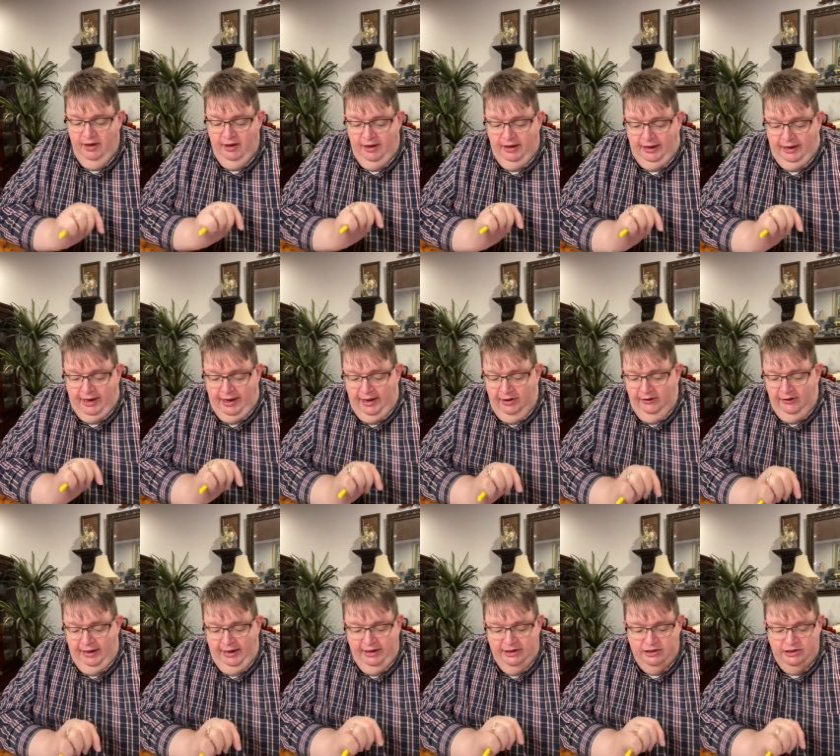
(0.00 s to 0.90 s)
Allow
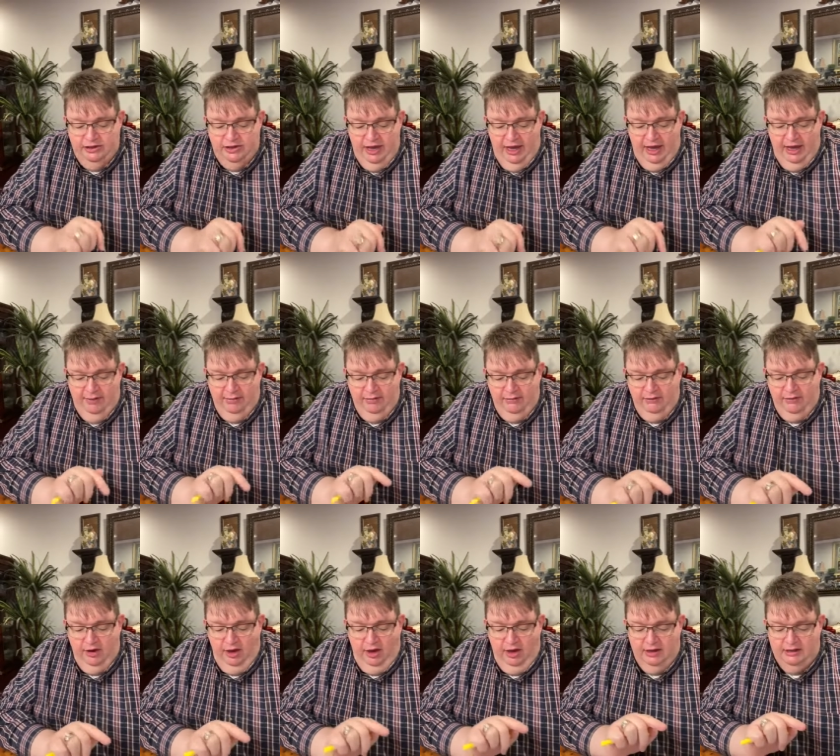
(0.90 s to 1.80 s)
each name of
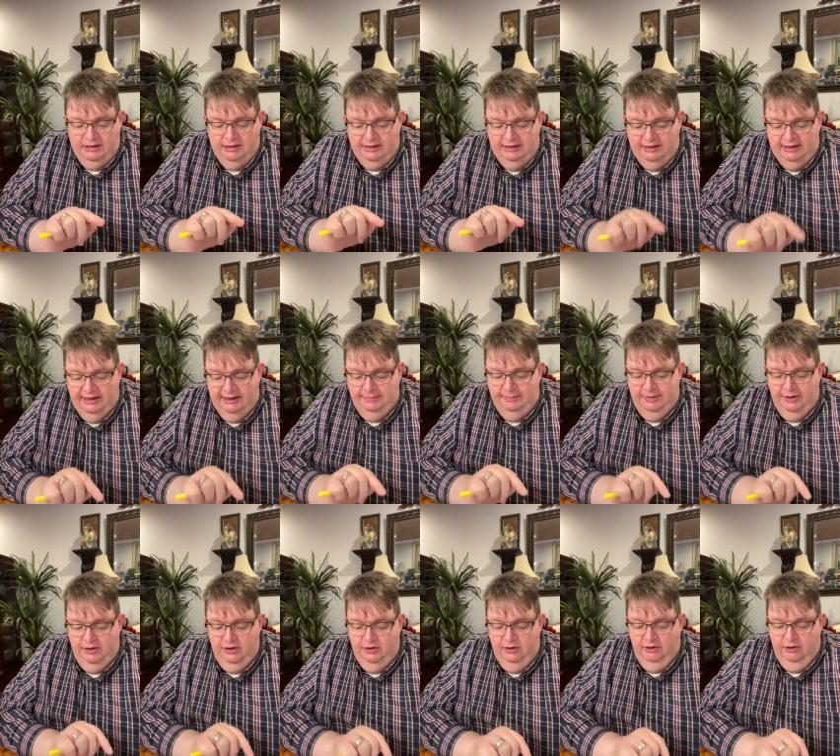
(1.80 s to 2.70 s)
God to
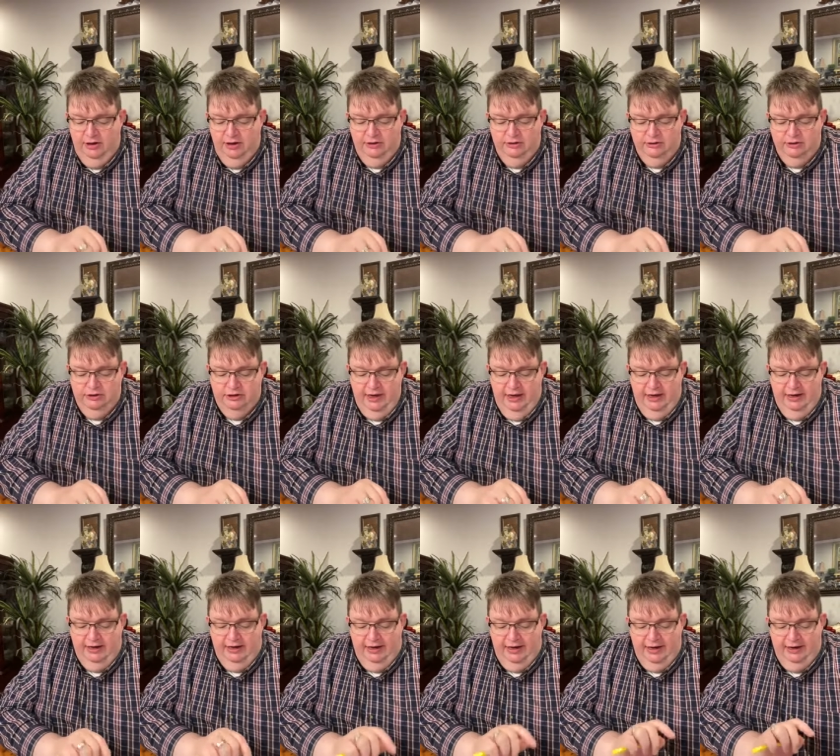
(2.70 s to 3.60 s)
deepen your
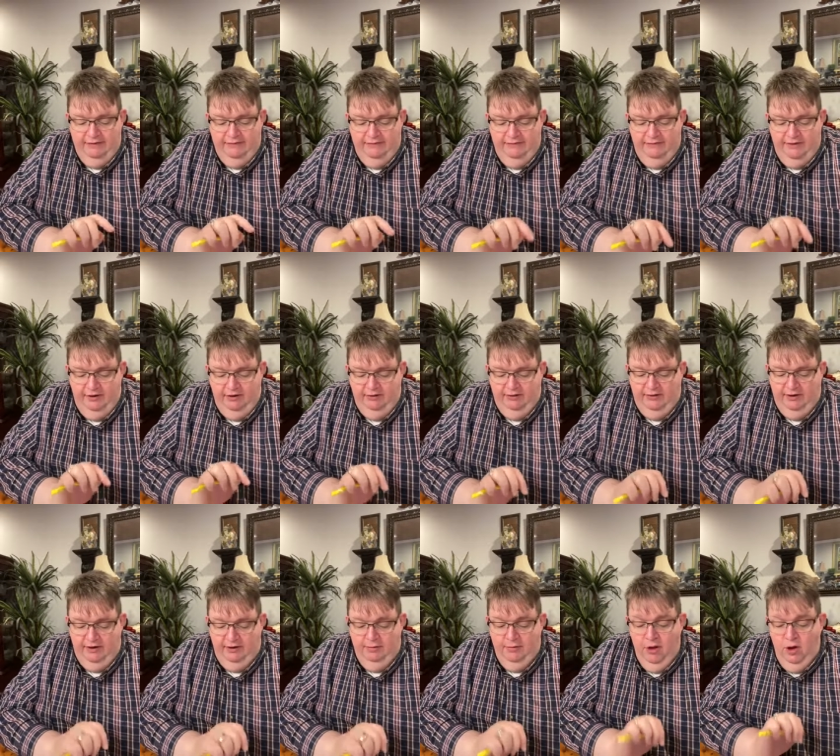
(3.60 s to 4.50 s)
understanding and fear of
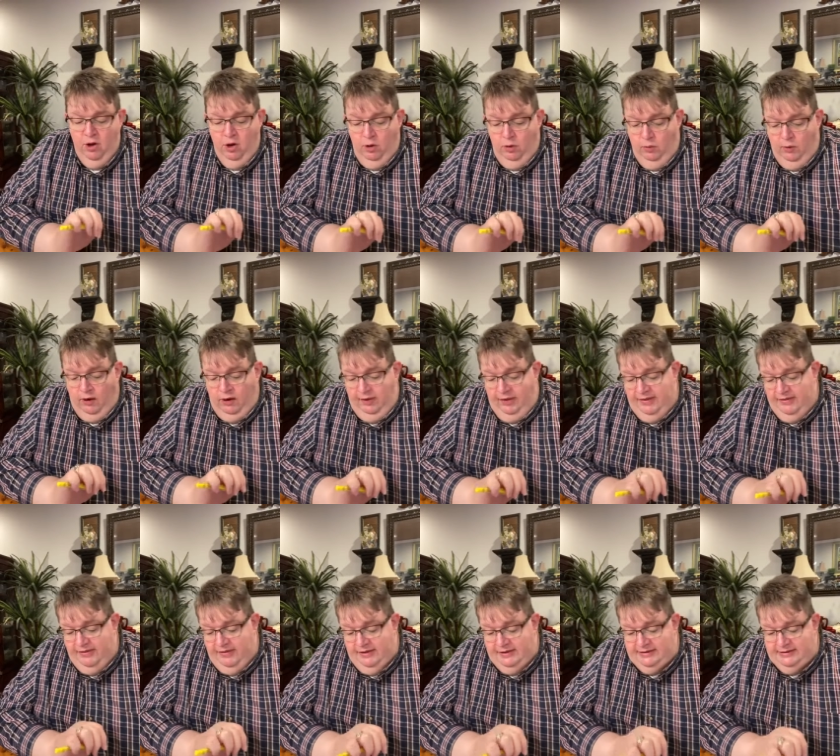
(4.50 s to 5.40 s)
Him, while
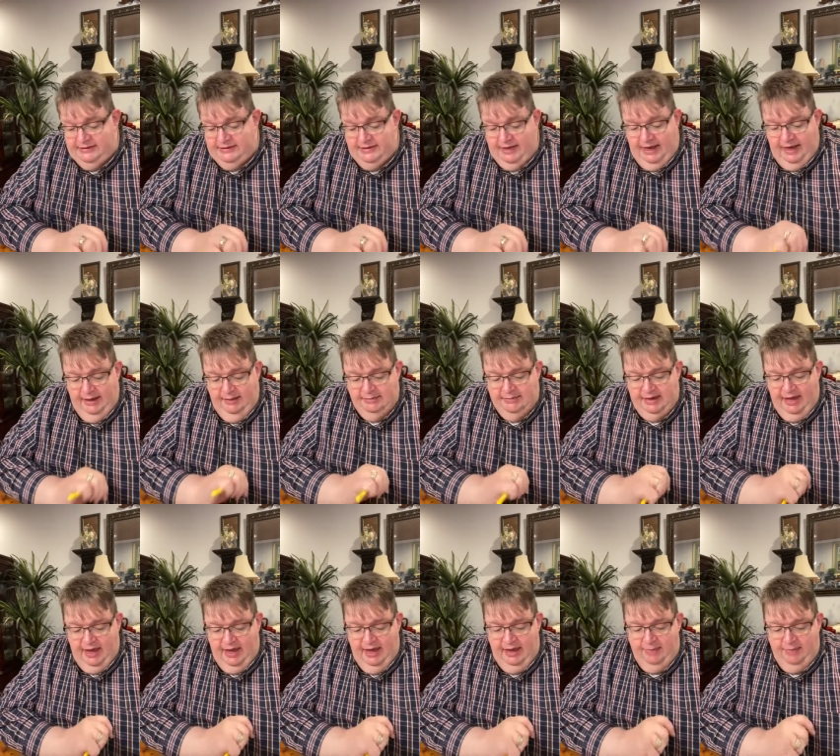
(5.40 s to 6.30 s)
at the same
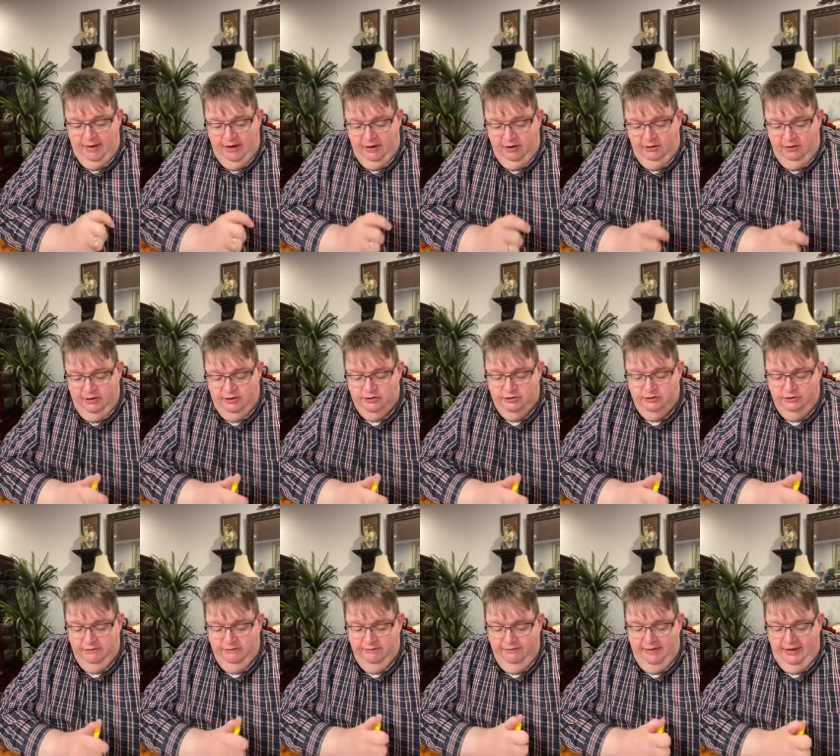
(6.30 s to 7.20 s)
time increase
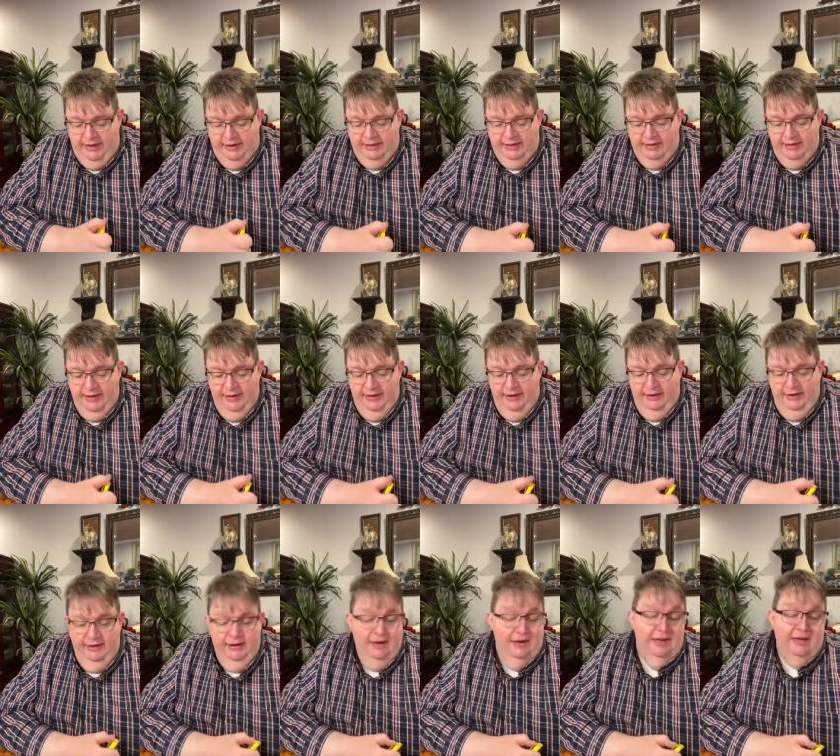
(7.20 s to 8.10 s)
your faith
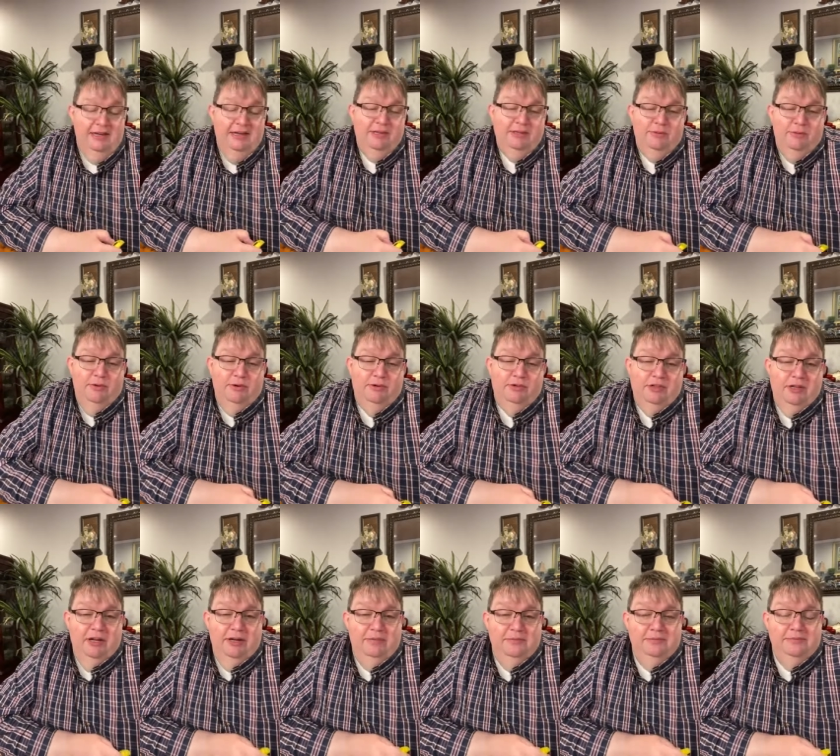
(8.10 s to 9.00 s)
in His
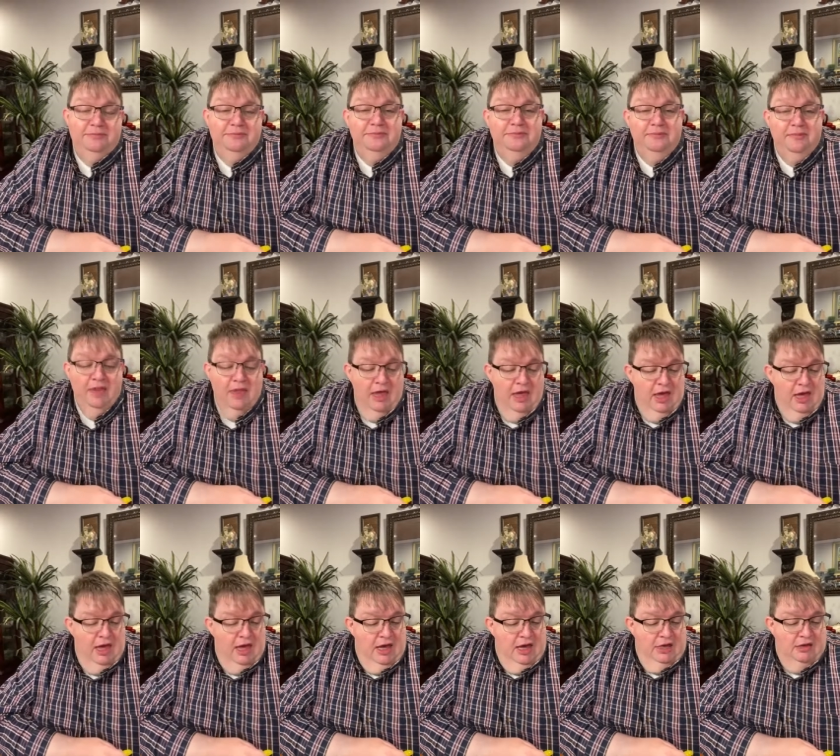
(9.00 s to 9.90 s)
mercy.
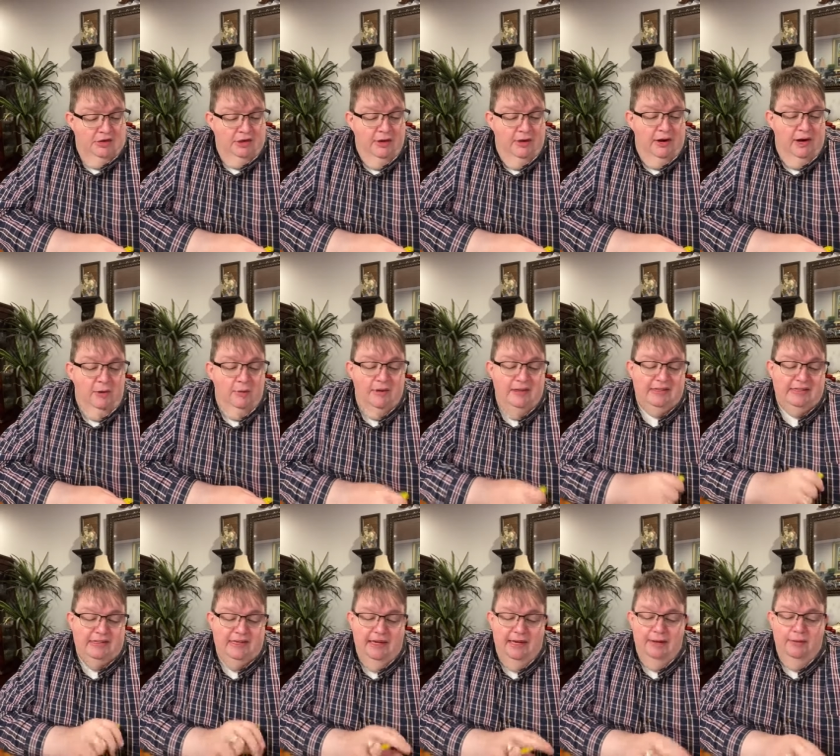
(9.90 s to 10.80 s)
So here we
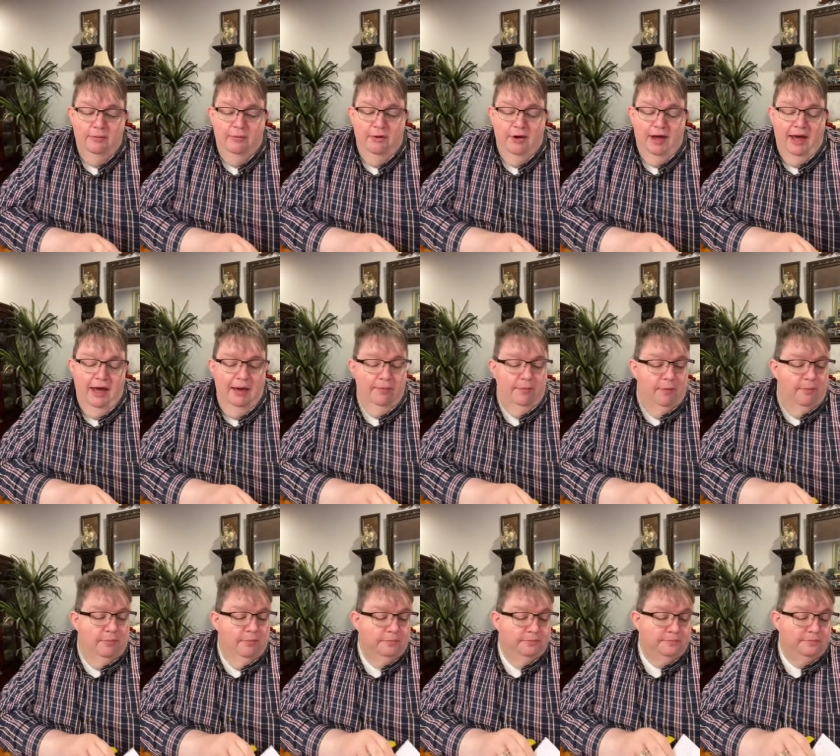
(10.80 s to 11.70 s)
see where
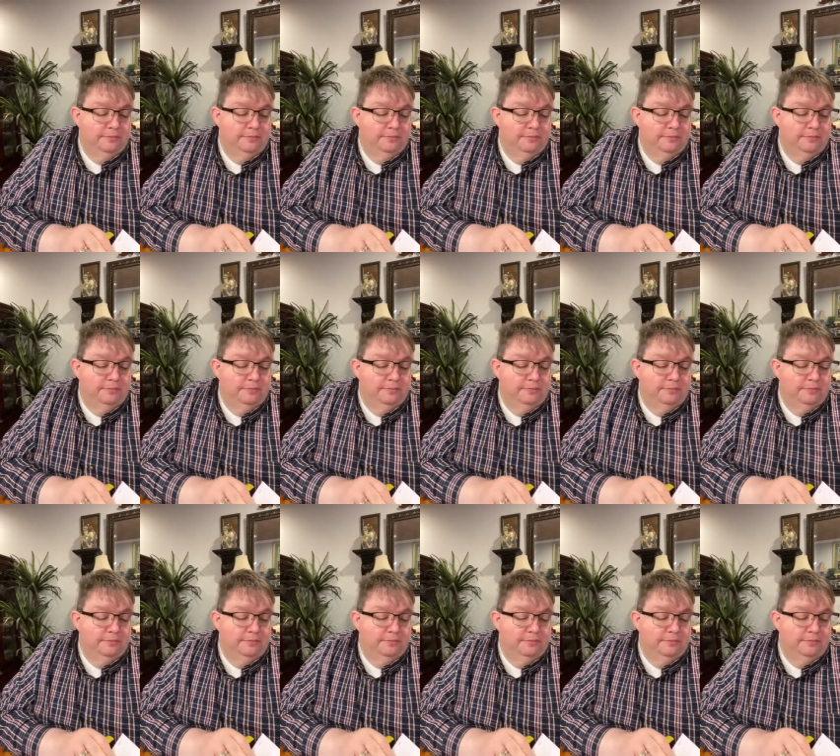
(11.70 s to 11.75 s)
Abram